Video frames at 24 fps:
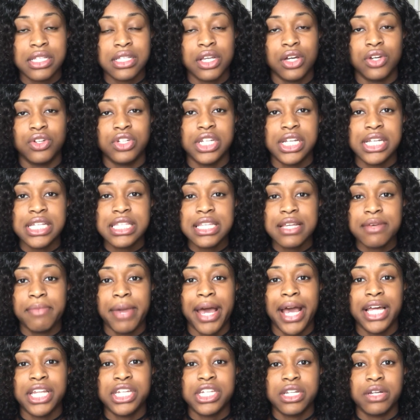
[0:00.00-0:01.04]
So just
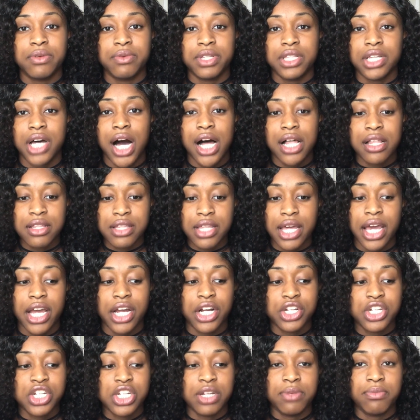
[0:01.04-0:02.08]
imagine, with all of the
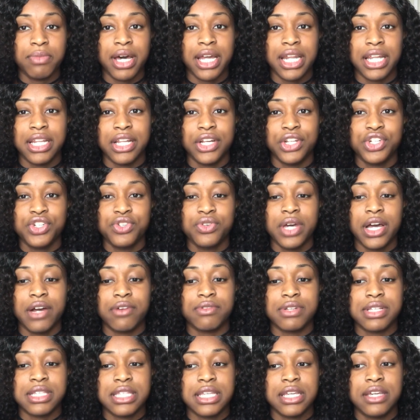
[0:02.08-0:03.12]
extra money that you have
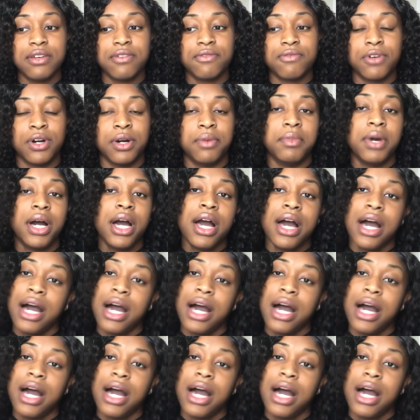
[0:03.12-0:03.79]
received from